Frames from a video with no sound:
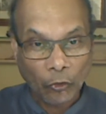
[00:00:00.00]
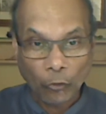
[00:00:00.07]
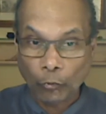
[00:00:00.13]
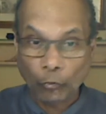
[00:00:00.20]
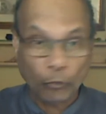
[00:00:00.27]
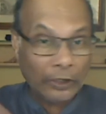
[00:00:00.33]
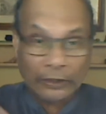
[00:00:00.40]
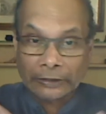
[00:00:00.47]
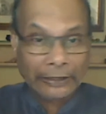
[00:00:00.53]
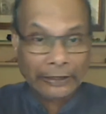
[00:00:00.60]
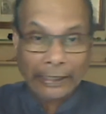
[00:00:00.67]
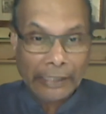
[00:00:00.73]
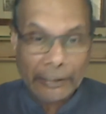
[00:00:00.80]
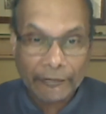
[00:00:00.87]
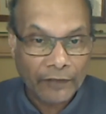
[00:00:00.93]
will
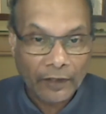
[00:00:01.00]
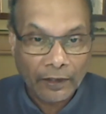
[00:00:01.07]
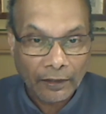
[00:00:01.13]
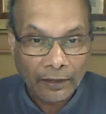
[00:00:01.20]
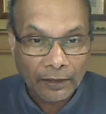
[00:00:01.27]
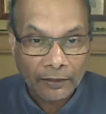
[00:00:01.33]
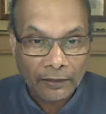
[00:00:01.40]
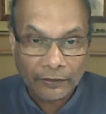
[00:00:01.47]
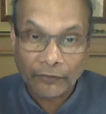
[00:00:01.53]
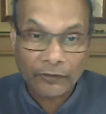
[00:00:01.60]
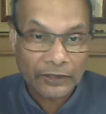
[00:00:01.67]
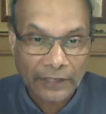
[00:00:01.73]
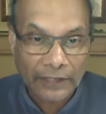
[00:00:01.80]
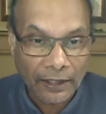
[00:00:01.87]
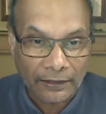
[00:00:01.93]
deliver the
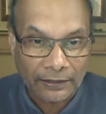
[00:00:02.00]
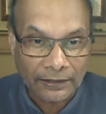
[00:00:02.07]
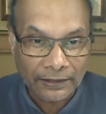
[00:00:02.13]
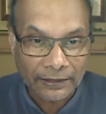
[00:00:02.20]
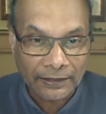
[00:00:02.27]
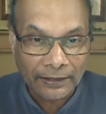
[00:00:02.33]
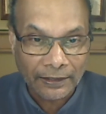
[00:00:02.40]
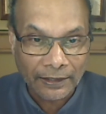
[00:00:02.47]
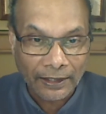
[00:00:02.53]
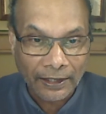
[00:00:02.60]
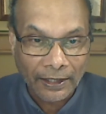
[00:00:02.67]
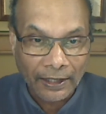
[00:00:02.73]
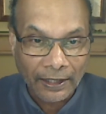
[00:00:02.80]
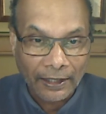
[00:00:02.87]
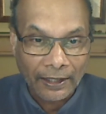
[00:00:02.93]
results.
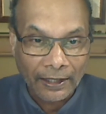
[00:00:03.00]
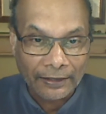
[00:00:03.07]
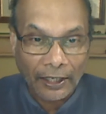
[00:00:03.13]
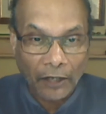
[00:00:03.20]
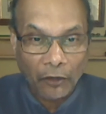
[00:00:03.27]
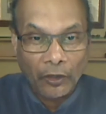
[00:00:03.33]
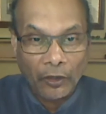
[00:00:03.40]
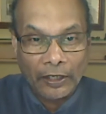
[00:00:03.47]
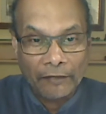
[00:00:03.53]
Now, if